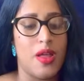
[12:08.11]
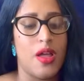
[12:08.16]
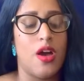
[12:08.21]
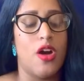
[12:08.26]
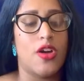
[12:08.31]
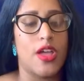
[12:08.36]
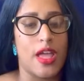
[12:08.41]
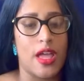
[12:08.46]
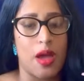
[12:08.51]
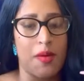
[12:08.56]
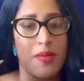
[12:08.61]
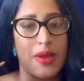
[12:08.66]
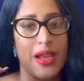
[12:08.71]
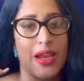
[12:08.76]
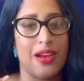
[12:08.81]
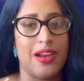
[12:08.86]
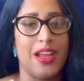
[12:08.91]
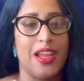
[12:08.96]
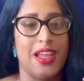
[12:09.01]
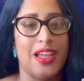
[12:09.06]
okay, I'm
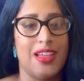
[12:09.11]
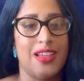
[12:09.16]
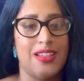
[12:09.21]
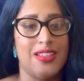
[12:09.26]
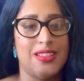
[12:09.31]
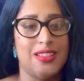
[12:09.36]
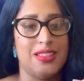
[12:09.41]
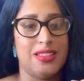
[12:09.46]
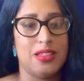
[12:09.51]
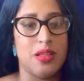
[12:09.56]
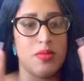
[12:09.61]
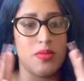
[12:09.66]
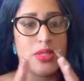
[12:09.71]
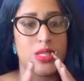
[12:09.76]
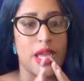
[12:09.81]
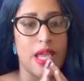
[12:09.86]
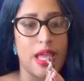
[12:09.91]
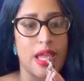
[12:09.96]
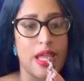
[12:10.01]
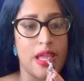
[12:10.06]
hearing them
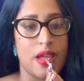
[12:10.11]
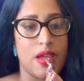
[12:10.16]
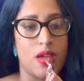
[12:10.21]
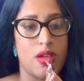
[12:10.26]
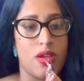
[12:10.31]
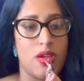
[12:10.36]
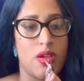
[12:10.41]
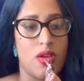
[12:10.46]
saying